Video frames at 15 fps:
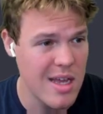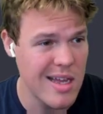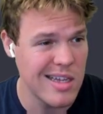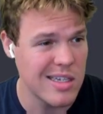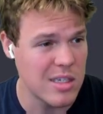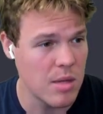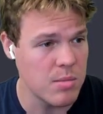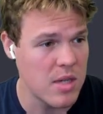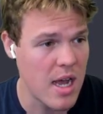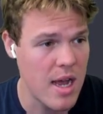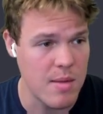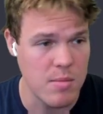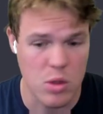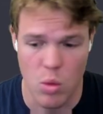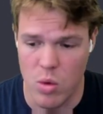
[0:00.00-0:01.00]

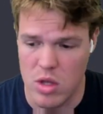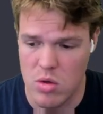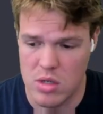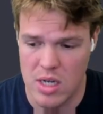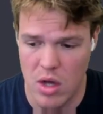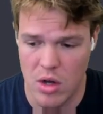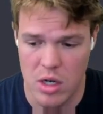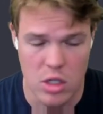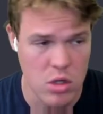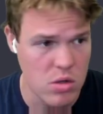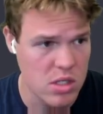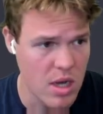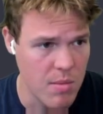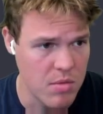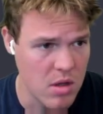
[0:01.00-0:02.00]
Sometimes when you tell it to do
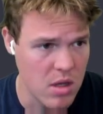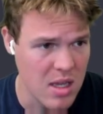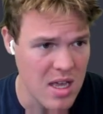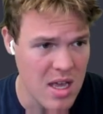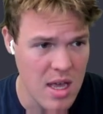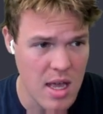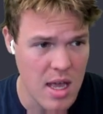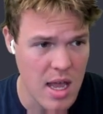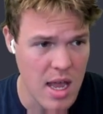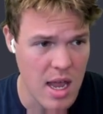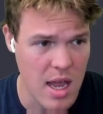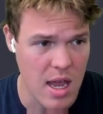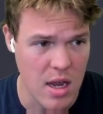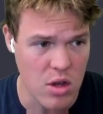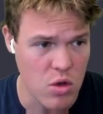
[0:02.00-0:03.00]
something
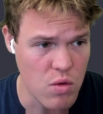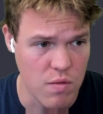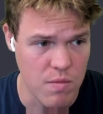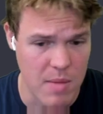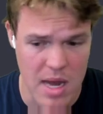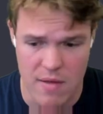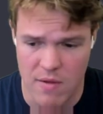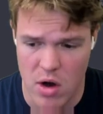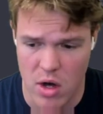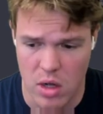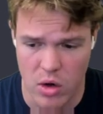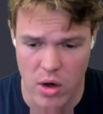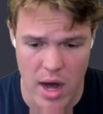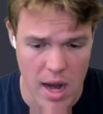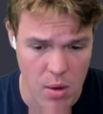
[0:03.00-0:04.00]
and you've made it very
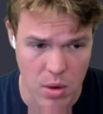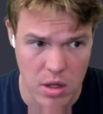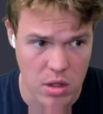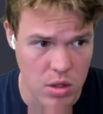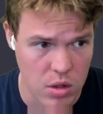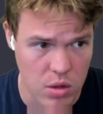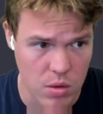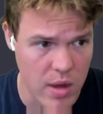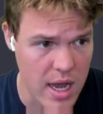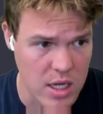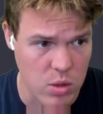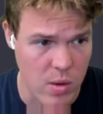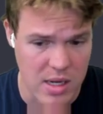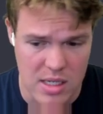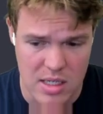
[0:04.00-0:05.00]
clear, hey, I want to do
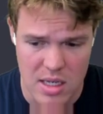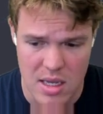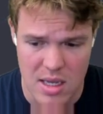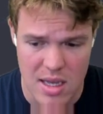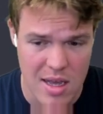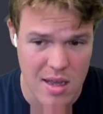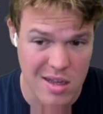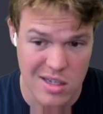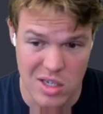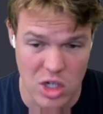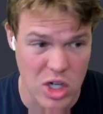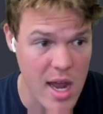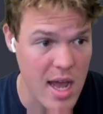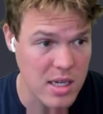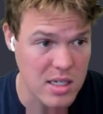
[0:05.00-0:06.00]
XYZ, such
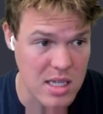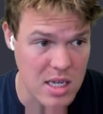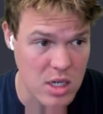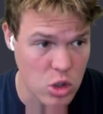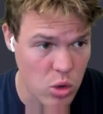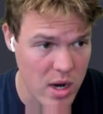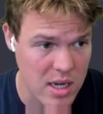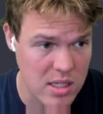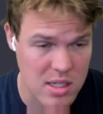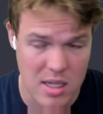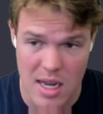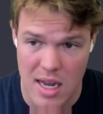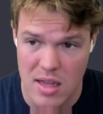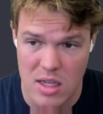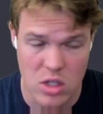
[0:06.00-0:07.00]
as the address
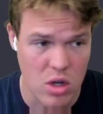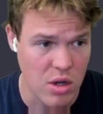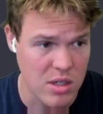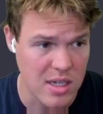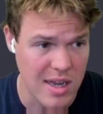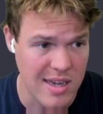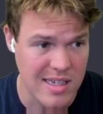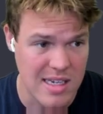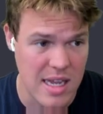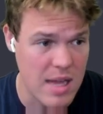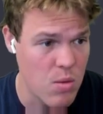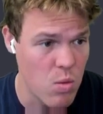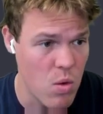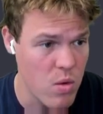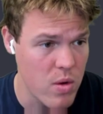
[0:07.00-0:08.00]
in this context, it
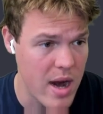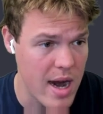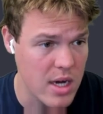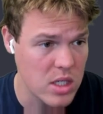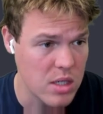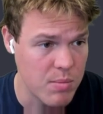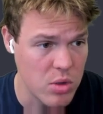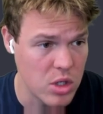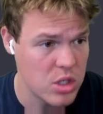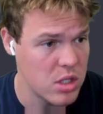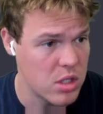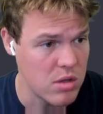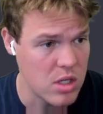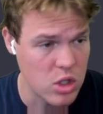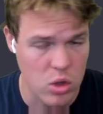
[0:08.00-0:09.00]
won't actually push it to
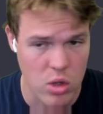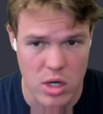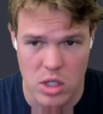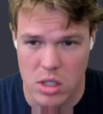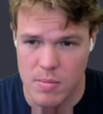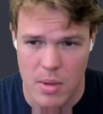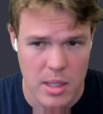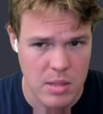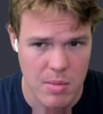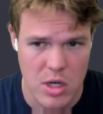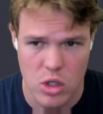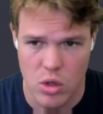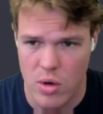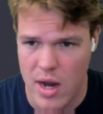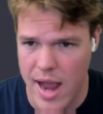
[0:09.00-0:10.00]
the instructions, but let's make
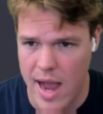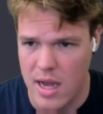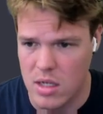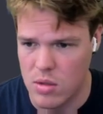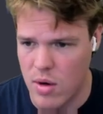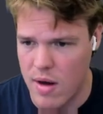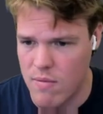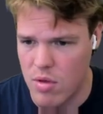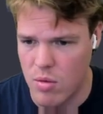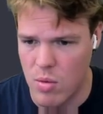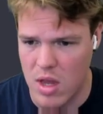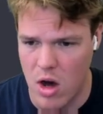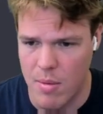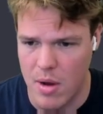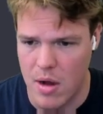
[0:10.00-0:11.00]
sure it has everything we
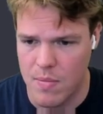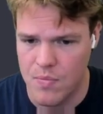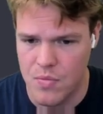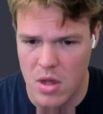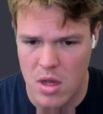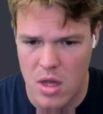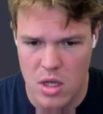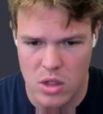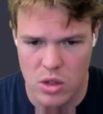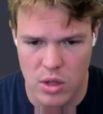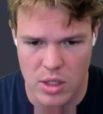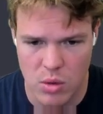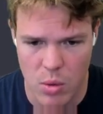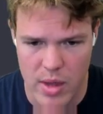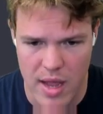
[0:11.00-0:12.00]
care about. So that's
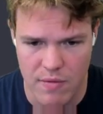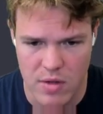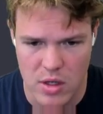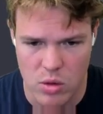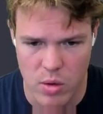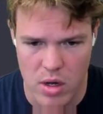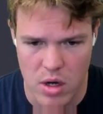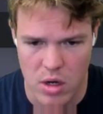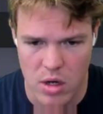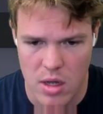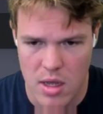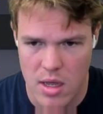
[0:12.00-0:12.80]
why we have this right here.